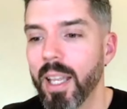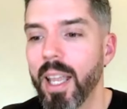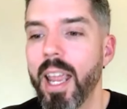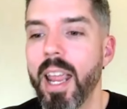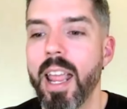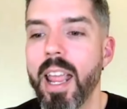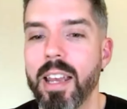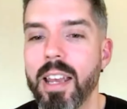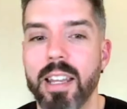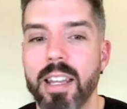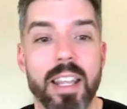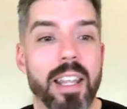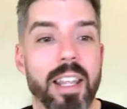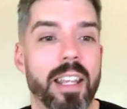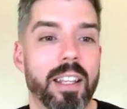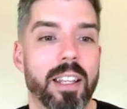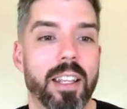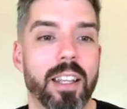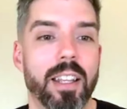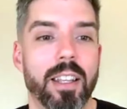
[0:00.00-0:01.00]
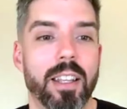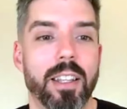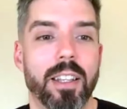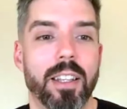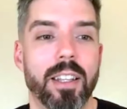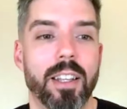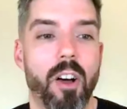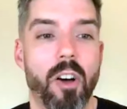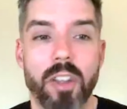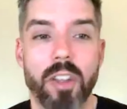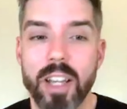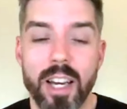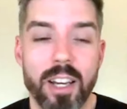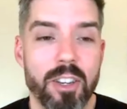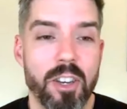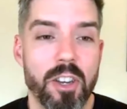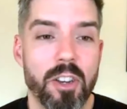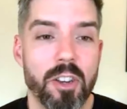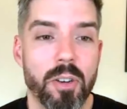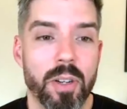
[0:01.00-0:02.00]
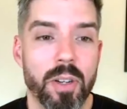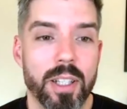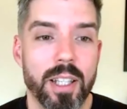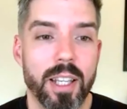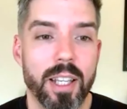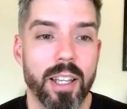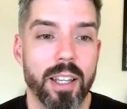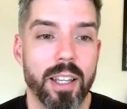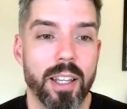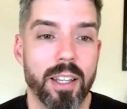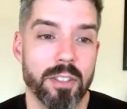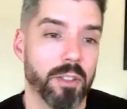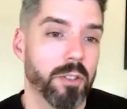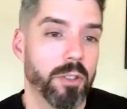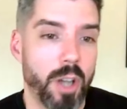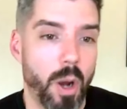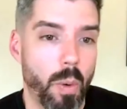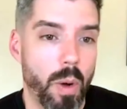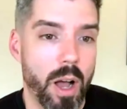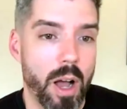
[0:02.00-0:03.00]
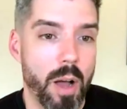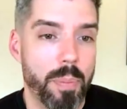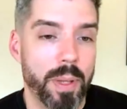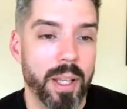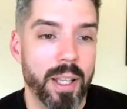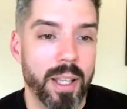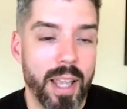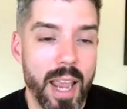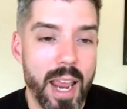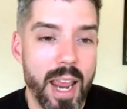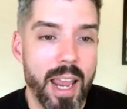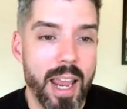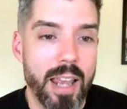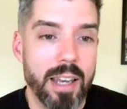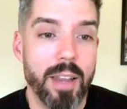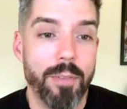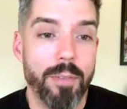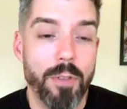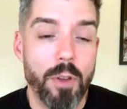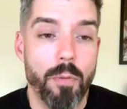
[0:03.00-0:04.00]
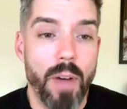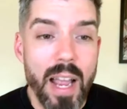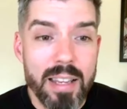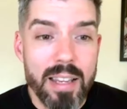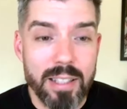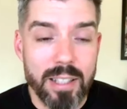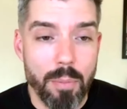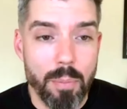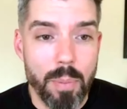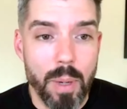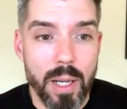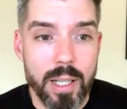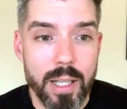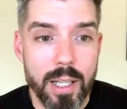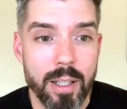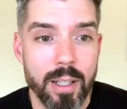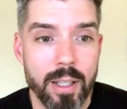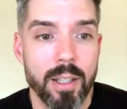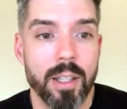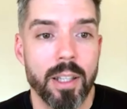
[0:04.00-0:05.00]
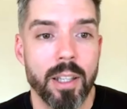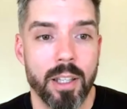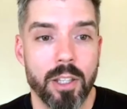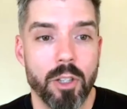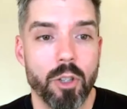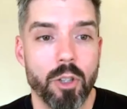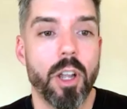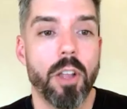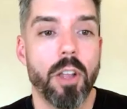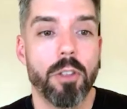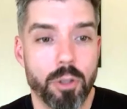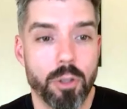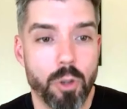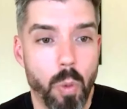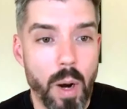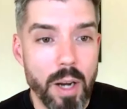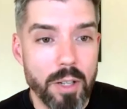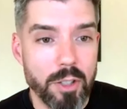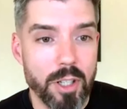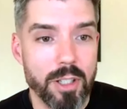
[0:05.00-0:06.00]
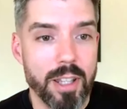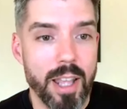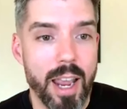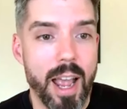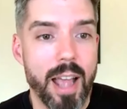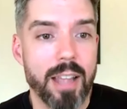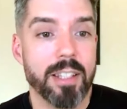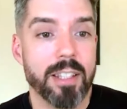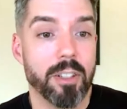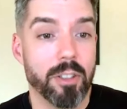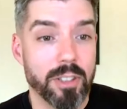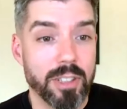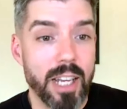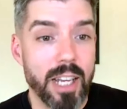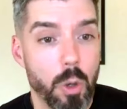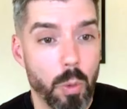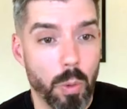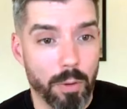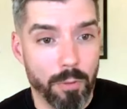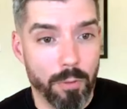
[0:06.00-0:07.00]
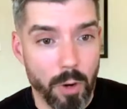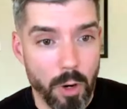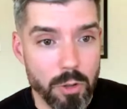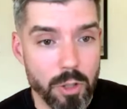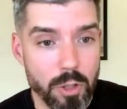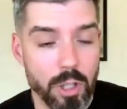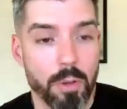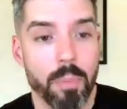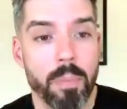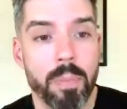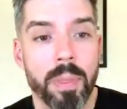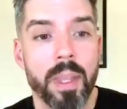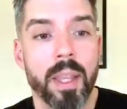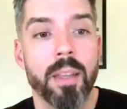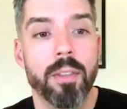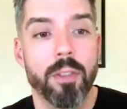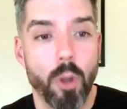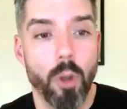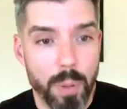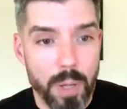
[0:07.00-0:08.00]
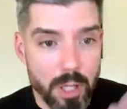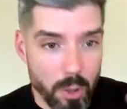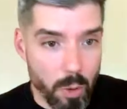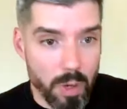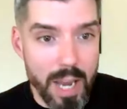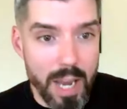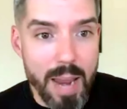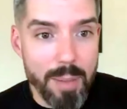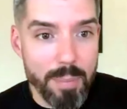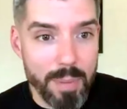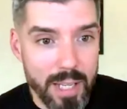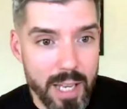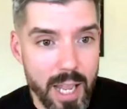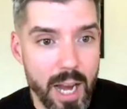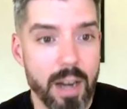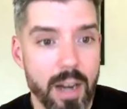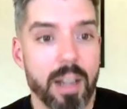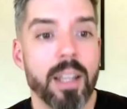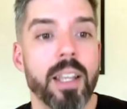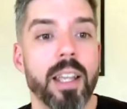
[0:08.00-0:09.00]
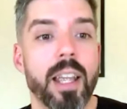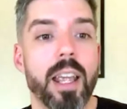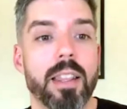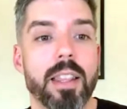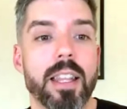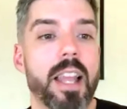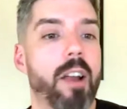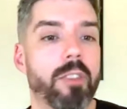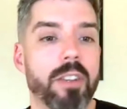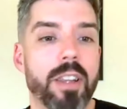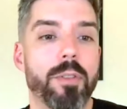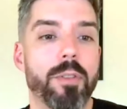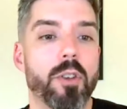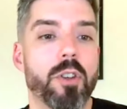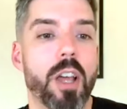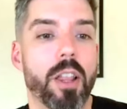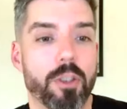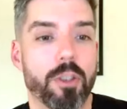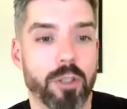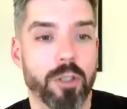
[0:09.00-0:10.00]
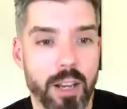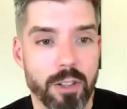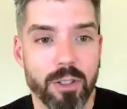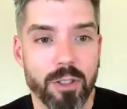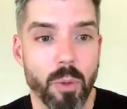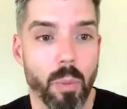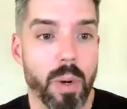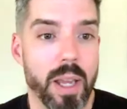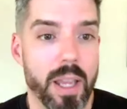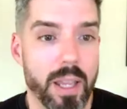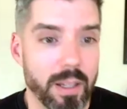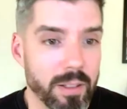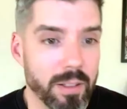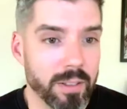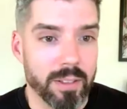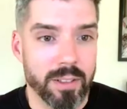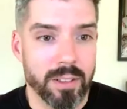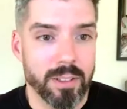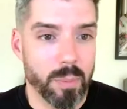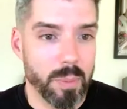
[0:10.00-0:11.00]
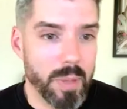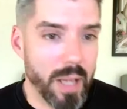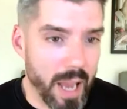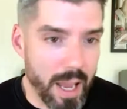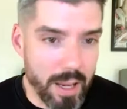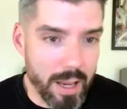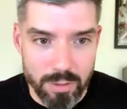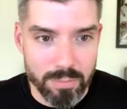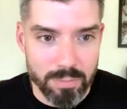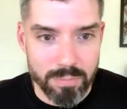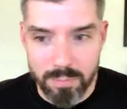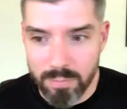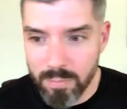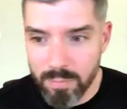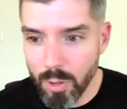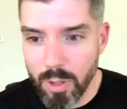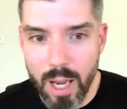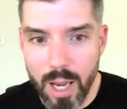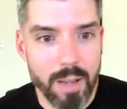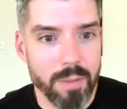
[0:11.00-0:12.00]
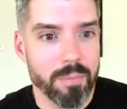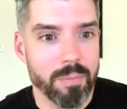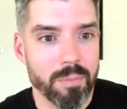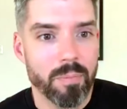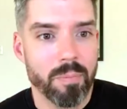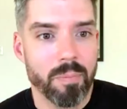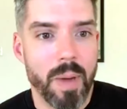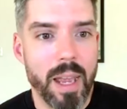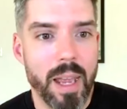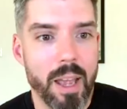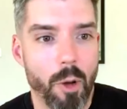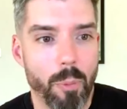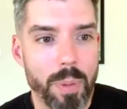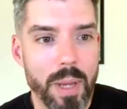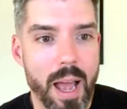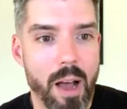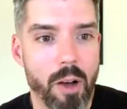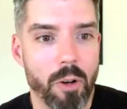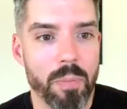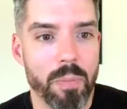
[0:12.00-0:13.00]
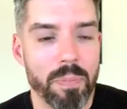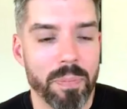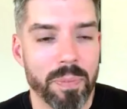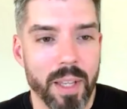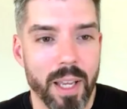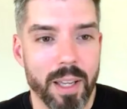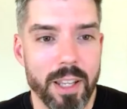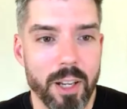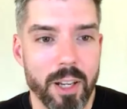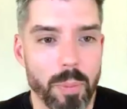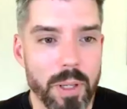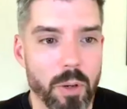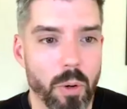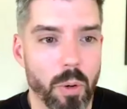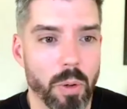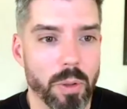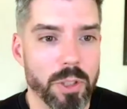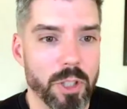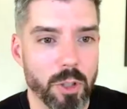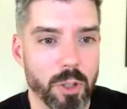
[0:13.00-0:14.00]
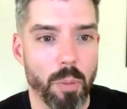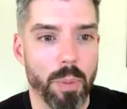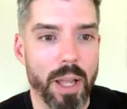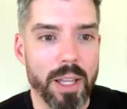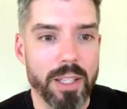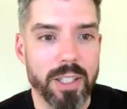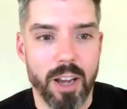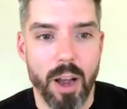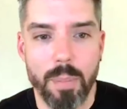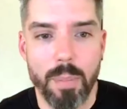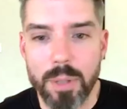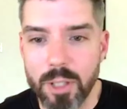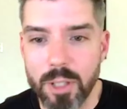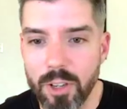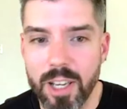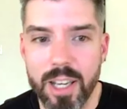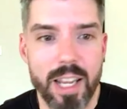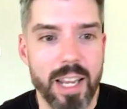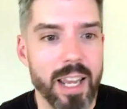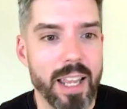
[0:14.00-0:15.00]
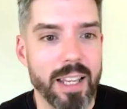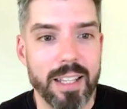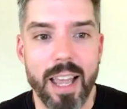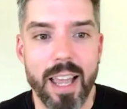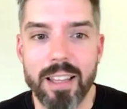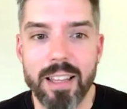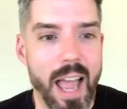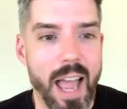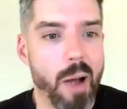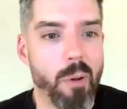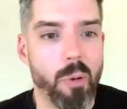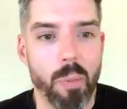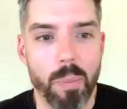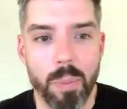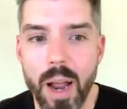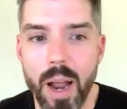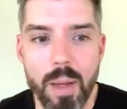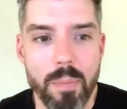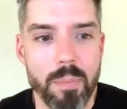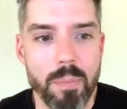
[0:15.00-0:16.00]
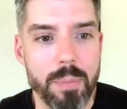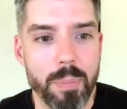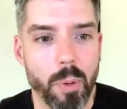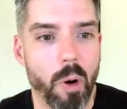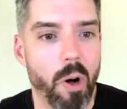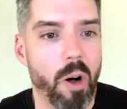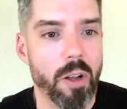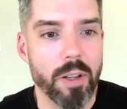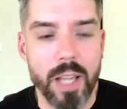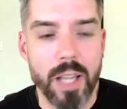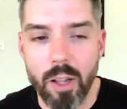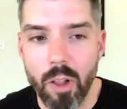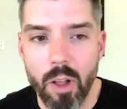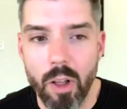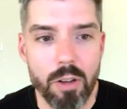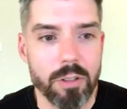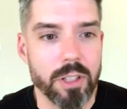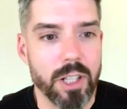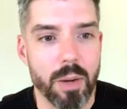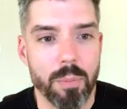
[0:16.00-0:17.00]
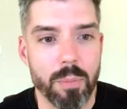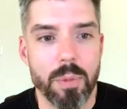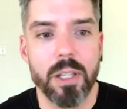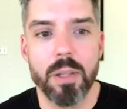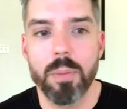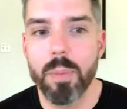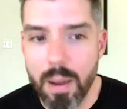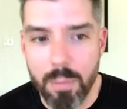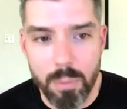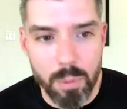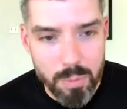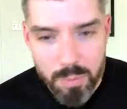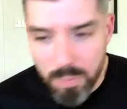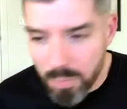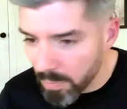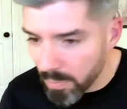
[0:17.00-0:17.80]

And all you got to do is show up. And if you invite somebody, you saw those questions they ask, it'll who referred you. They'll put your name in there, and then that'll give you another chance to win some cash. Okay? Might help you out. I think it'll be cool. Just a little blessing opportunity. And yes, I will bribe people all day long to come read the Bible.